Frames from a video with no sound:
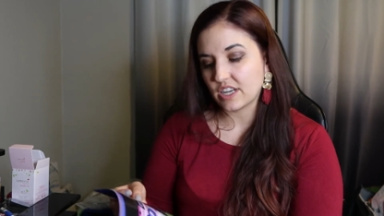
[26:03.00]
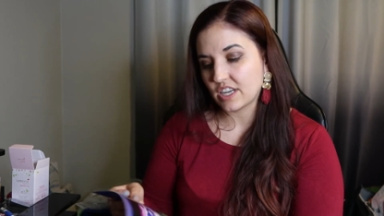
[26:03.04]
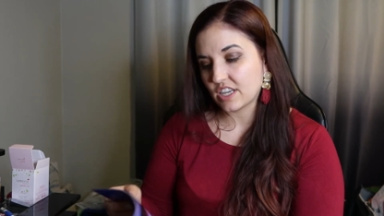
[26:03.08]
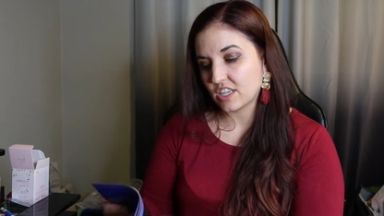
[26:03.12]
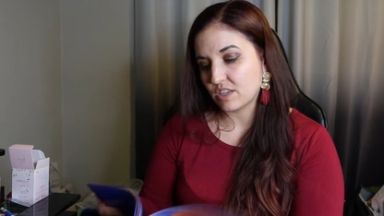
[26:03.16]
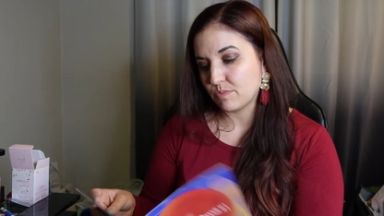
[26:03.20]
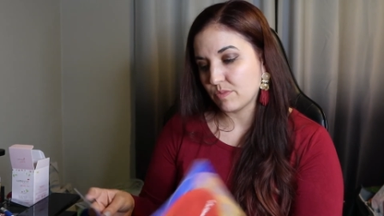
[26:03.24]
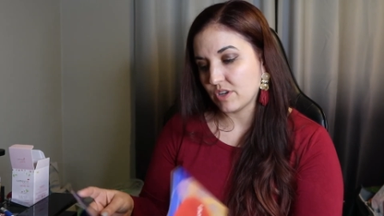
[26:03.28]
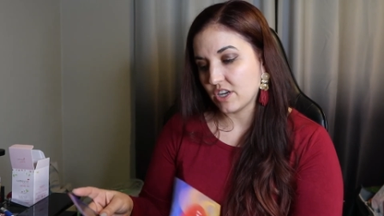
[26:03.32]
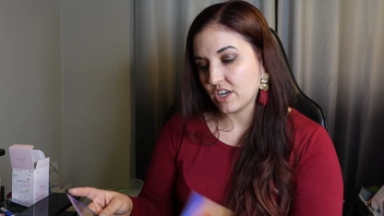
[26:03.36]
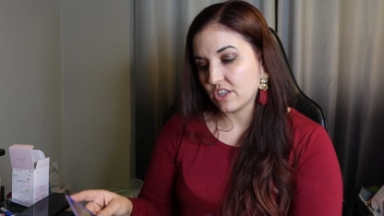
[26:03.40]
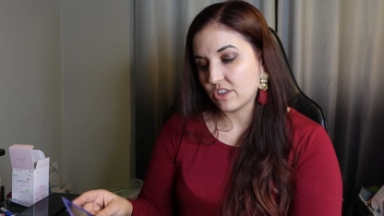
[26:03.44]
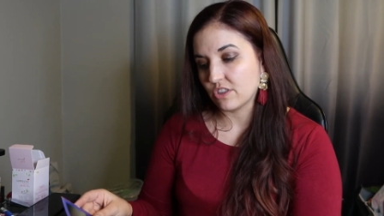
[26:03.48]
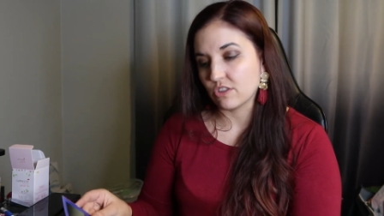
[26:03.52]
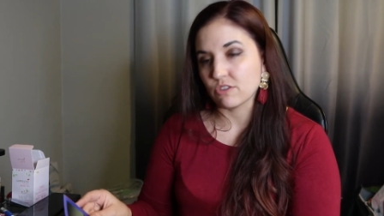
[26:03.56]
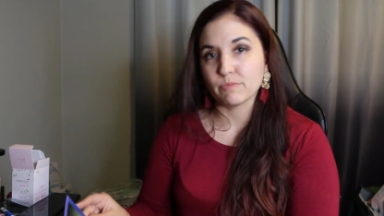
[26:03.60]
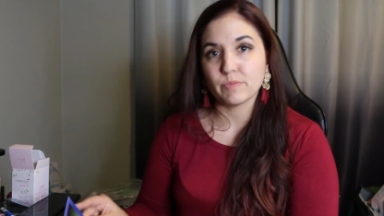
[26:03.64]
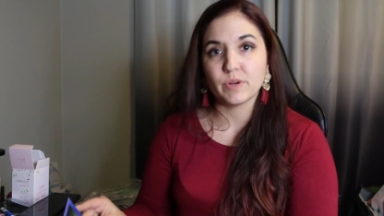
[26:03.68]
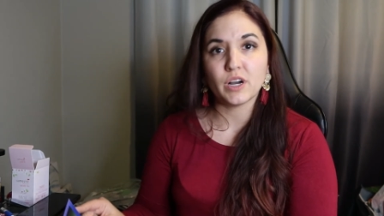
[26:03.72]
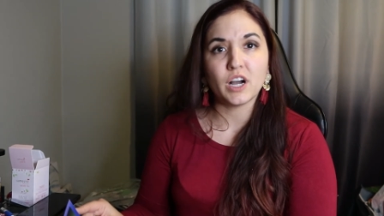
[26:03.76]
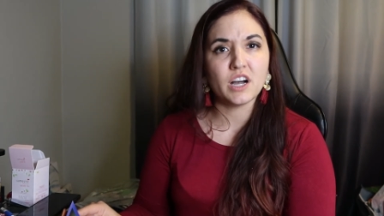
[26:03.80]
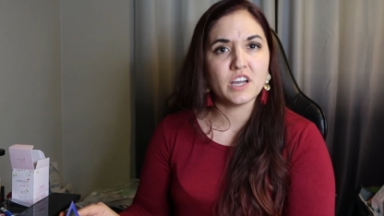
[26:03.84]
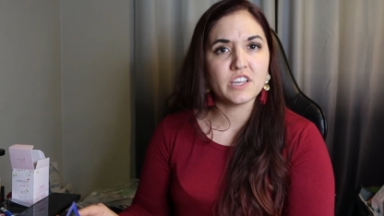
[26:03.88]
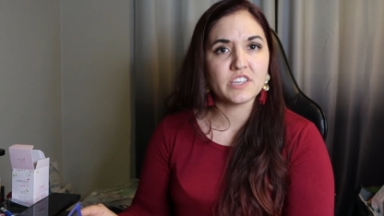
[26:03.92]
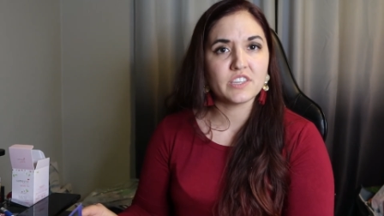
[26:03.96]
next month or
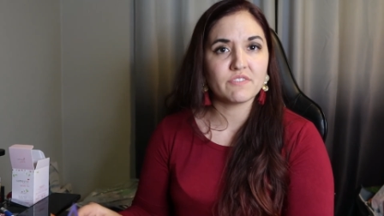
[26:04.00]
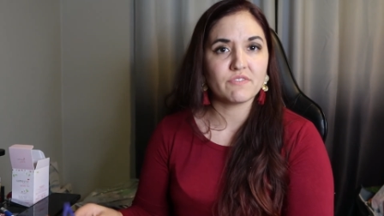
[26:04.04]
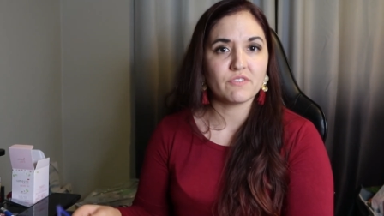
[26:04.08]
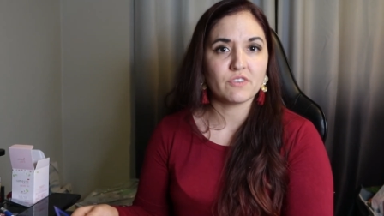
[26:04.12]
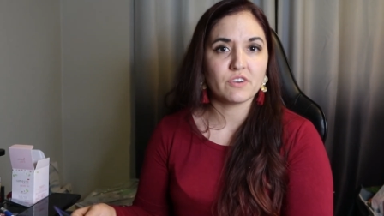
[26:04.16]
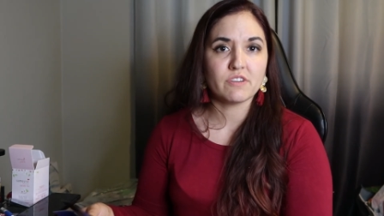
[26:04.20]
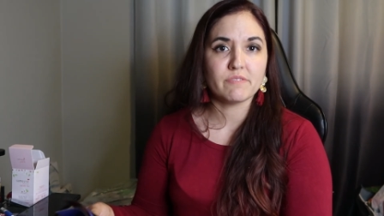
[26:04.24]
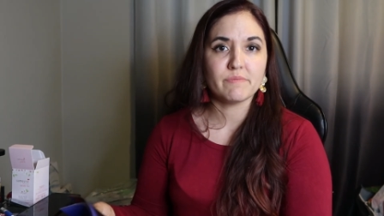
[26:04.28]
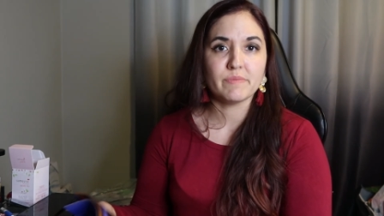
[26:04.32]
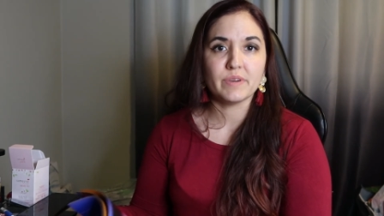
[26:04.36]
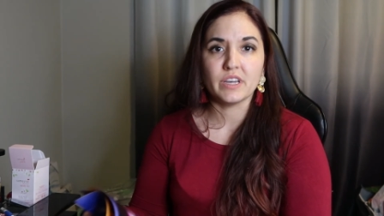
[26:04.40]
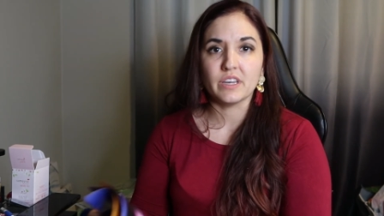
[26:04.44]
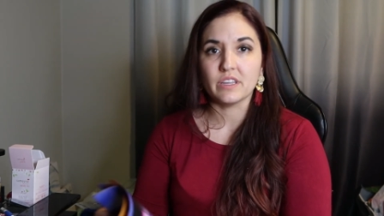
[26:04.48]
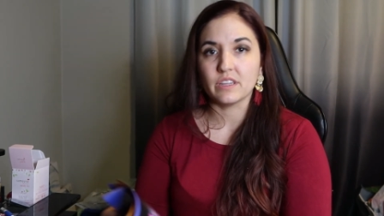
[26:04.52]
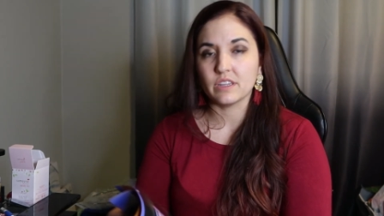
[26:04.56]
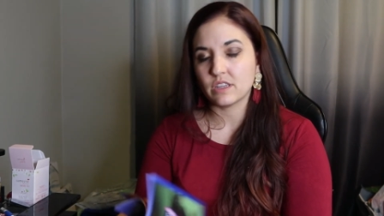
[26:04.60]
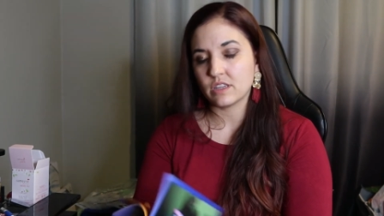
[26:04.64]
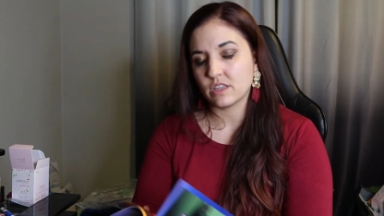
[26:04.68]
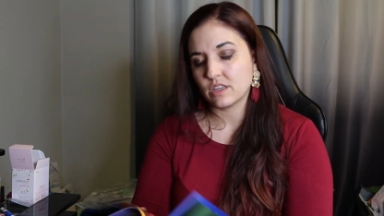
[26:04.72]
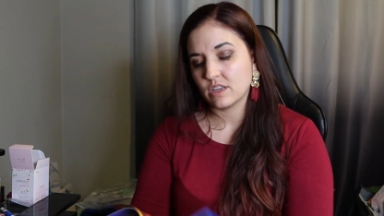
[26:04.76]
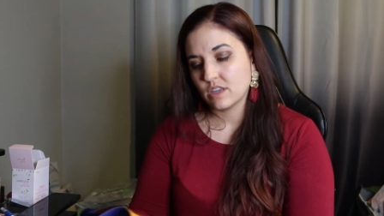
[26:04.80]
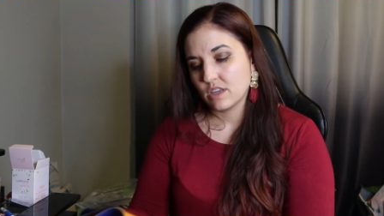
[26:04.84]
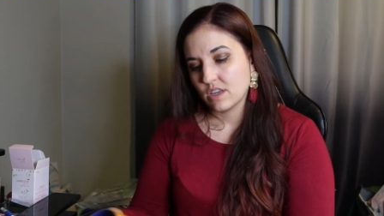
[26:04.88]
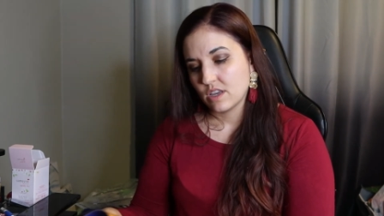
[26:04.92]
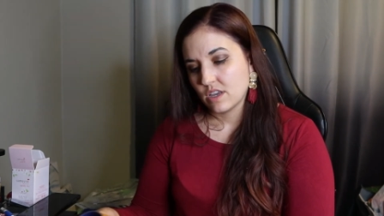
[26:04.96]
pause for a month.